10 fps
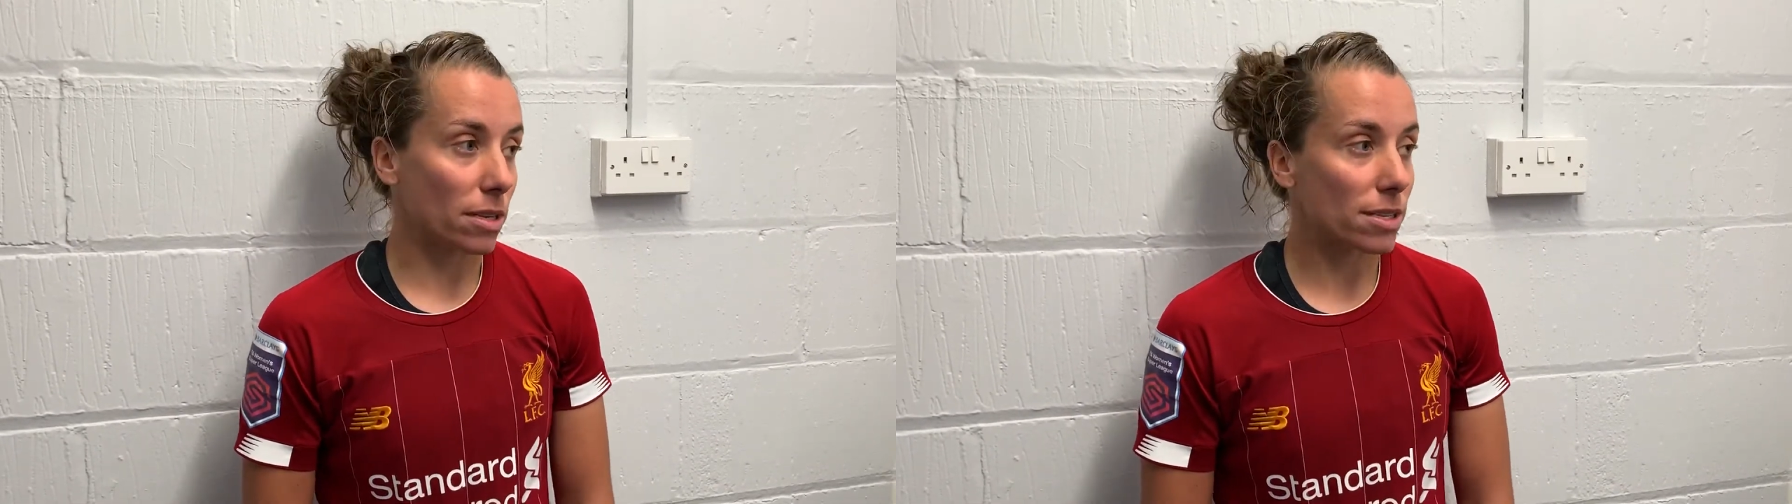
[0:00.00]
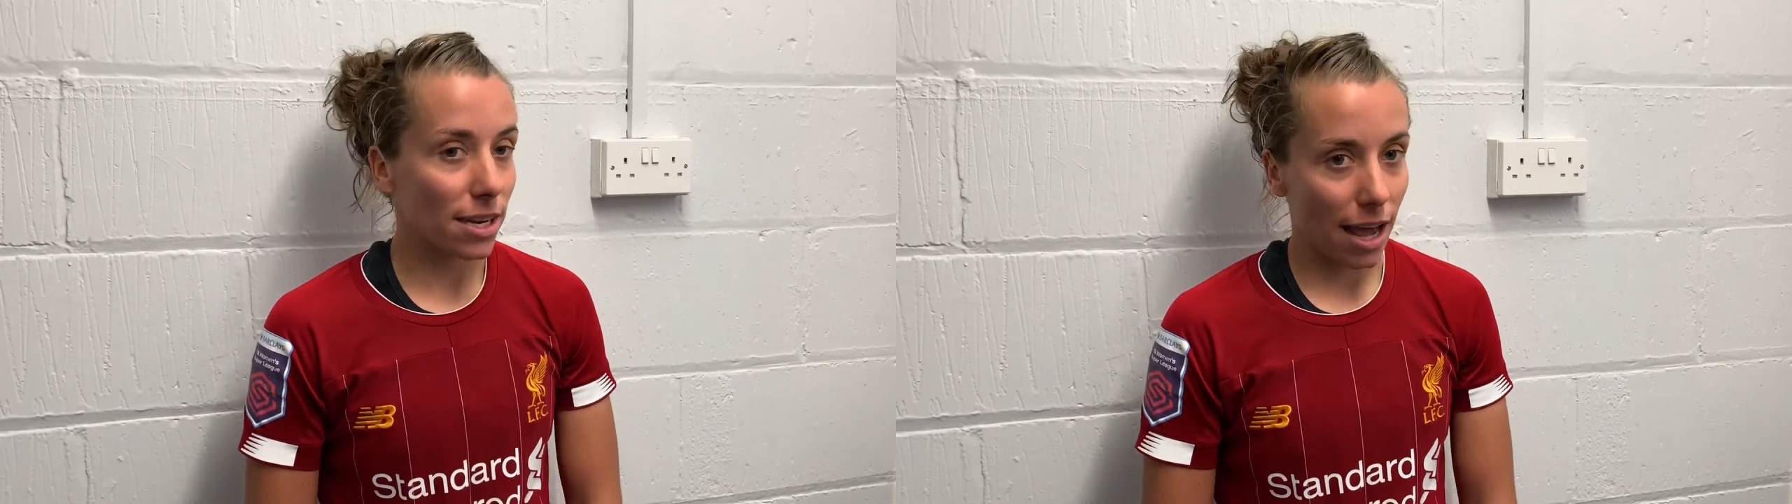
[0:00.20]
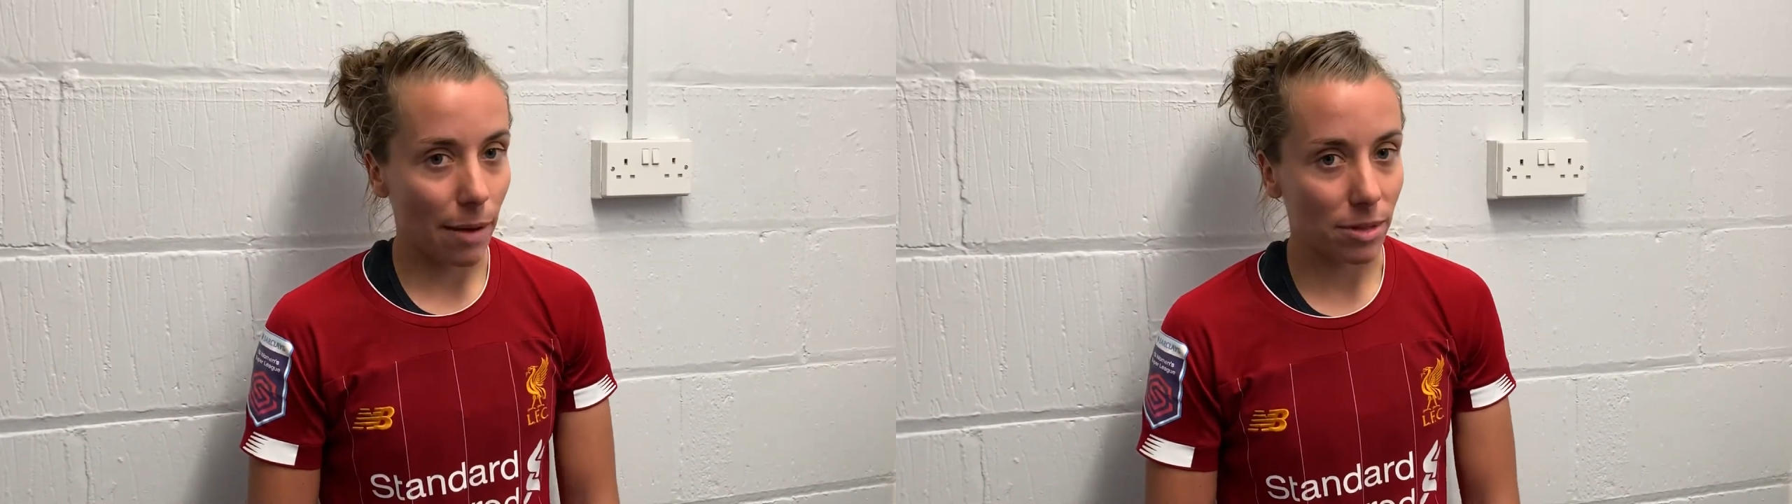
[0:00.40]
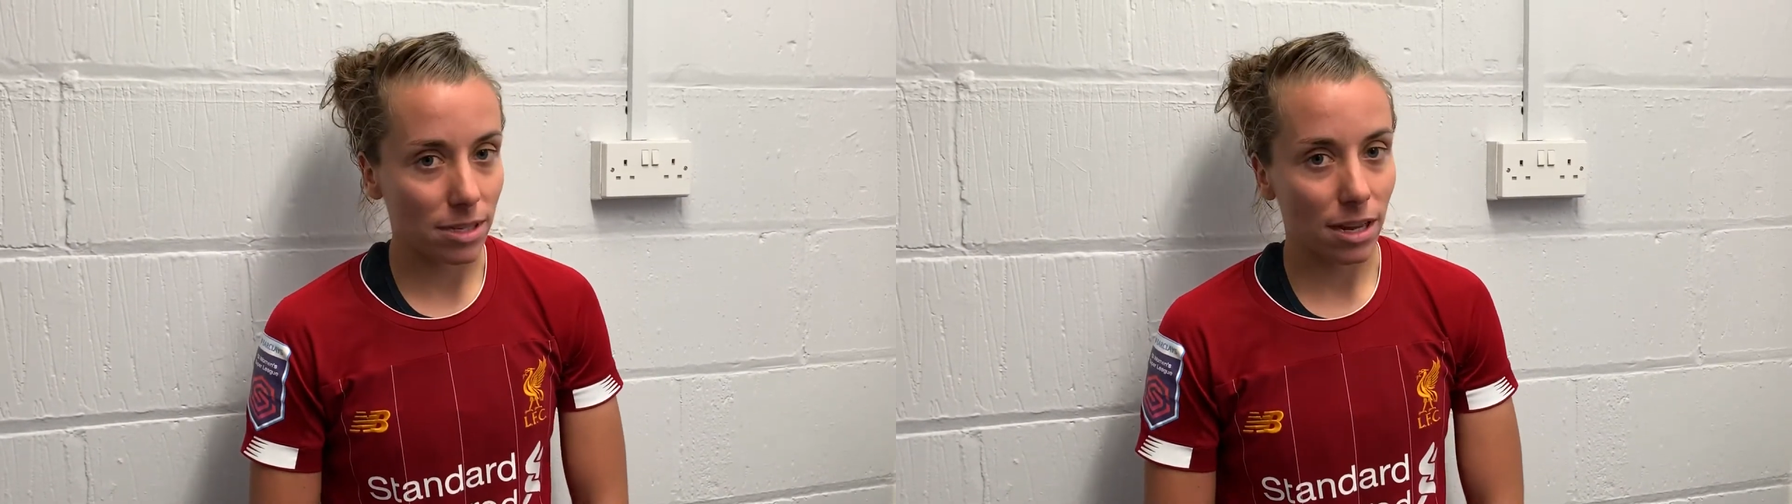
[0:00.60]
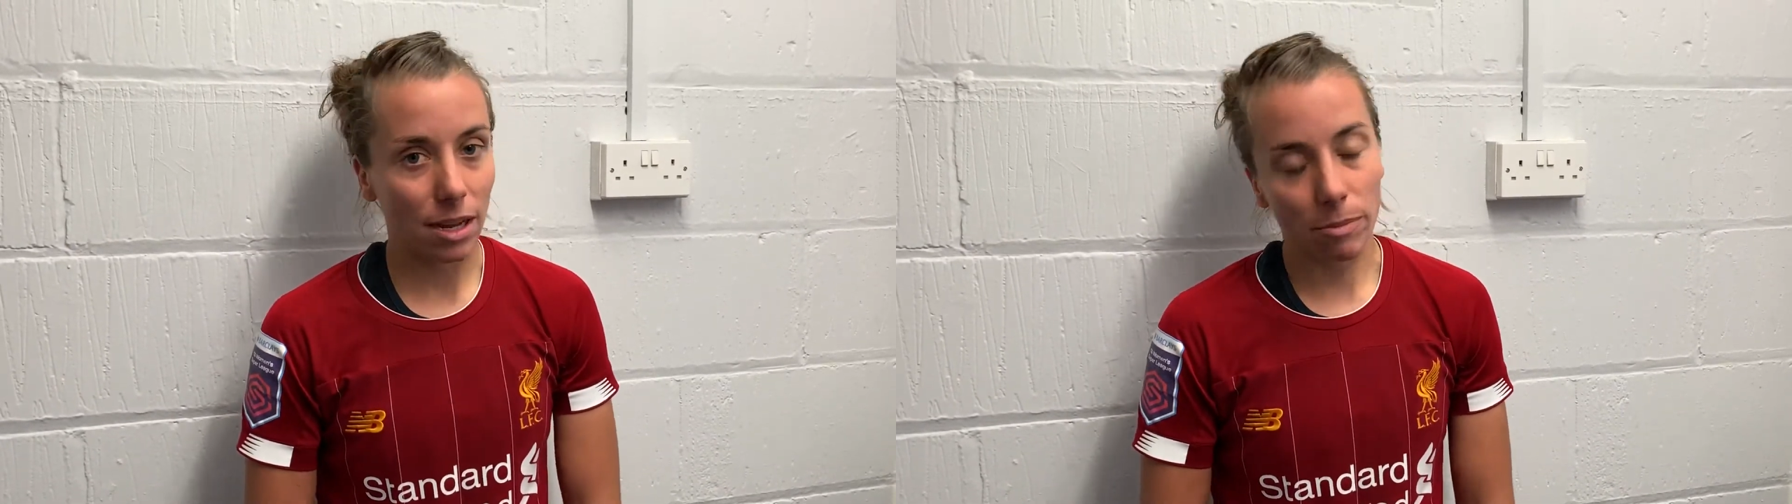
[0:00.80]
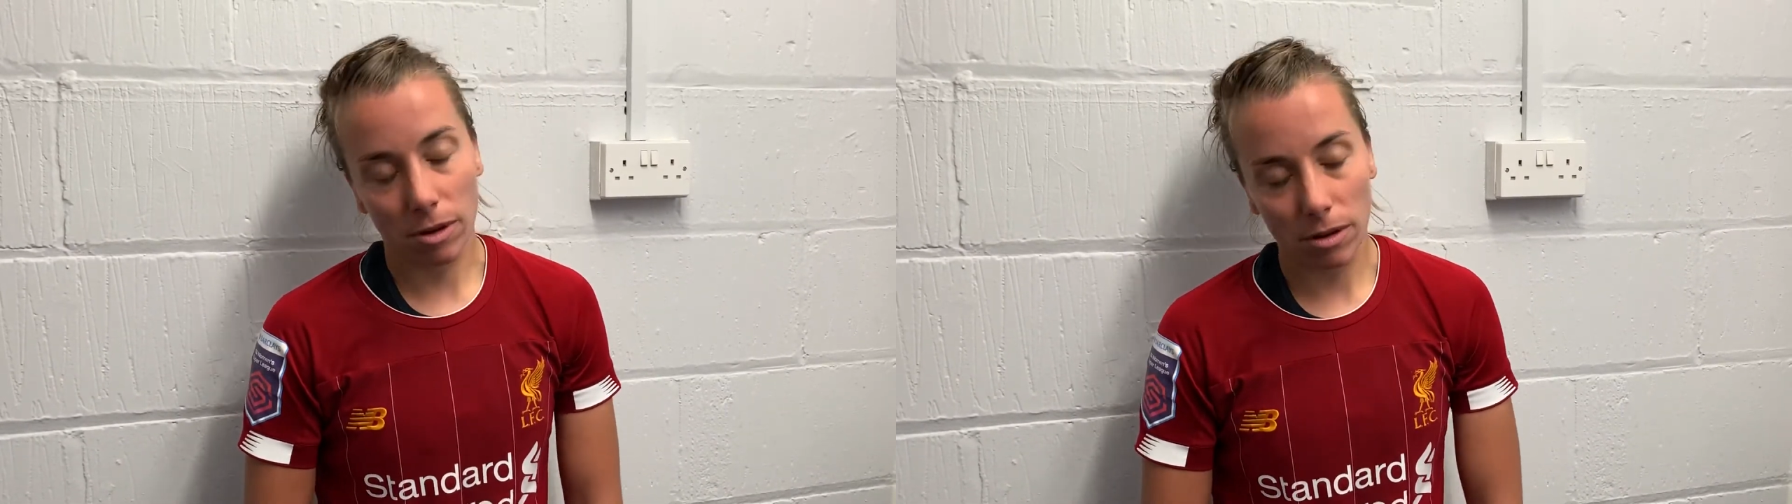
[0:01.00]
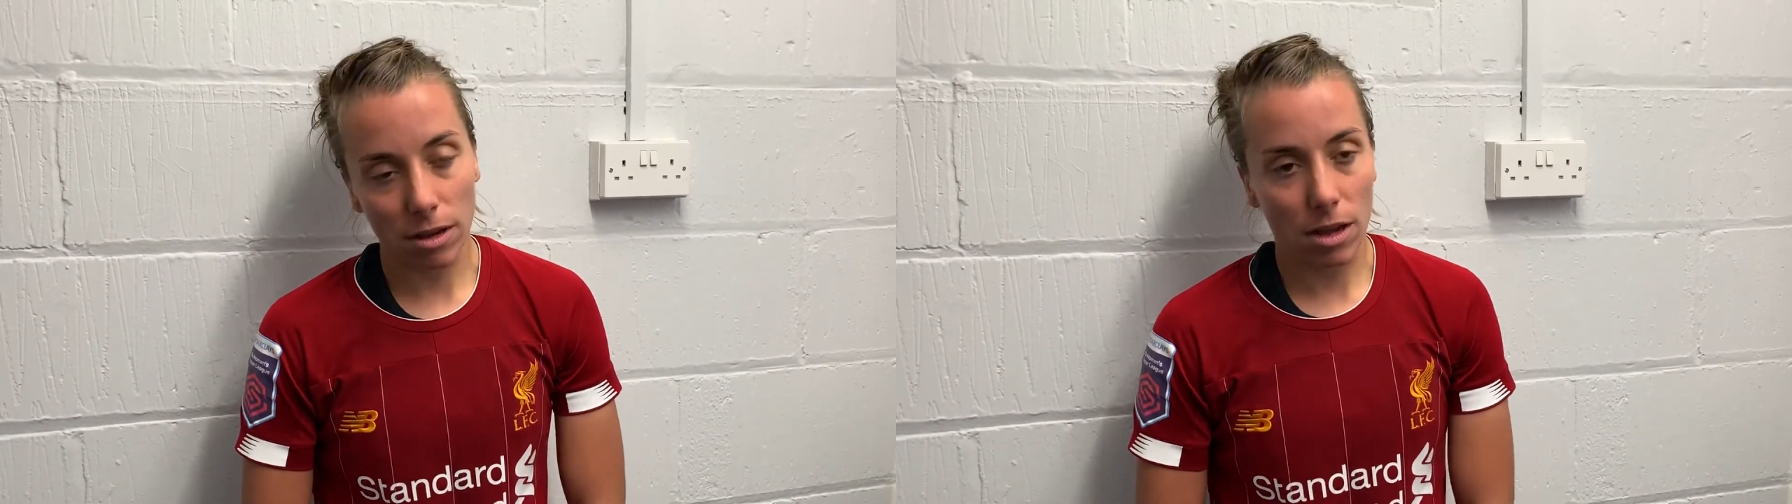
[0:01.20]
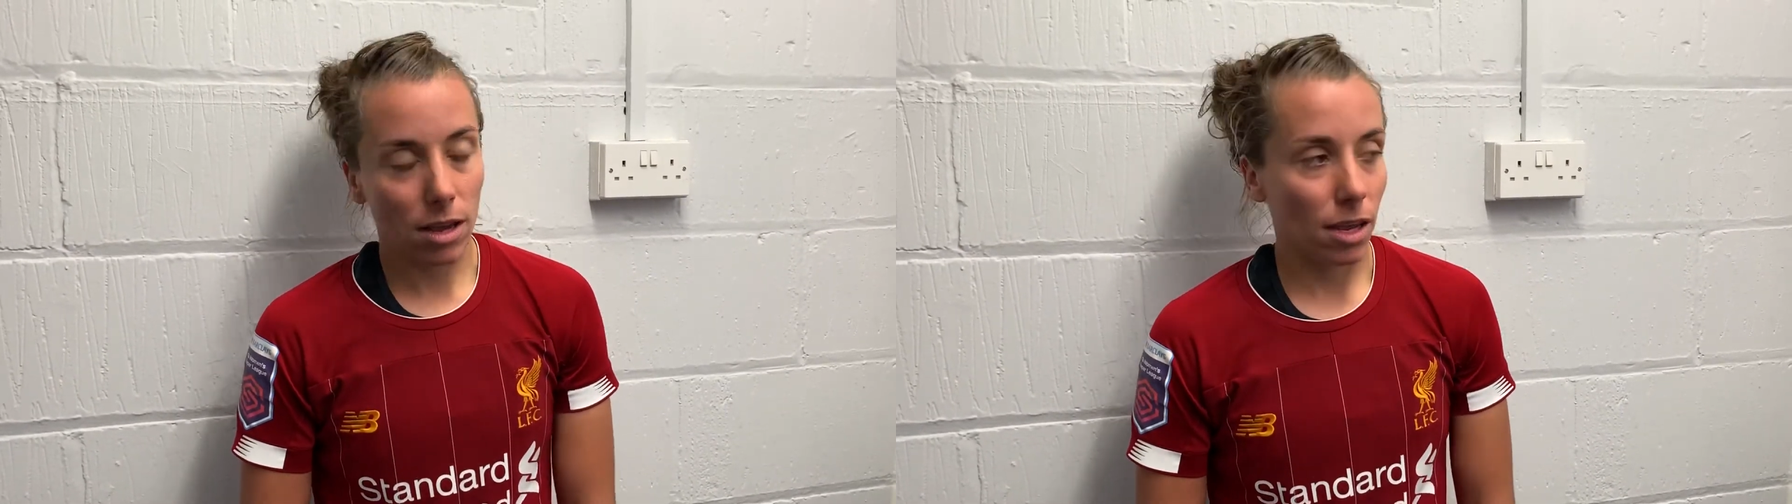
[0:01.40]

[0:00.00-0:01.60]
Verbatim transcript: Didn't happen today, but it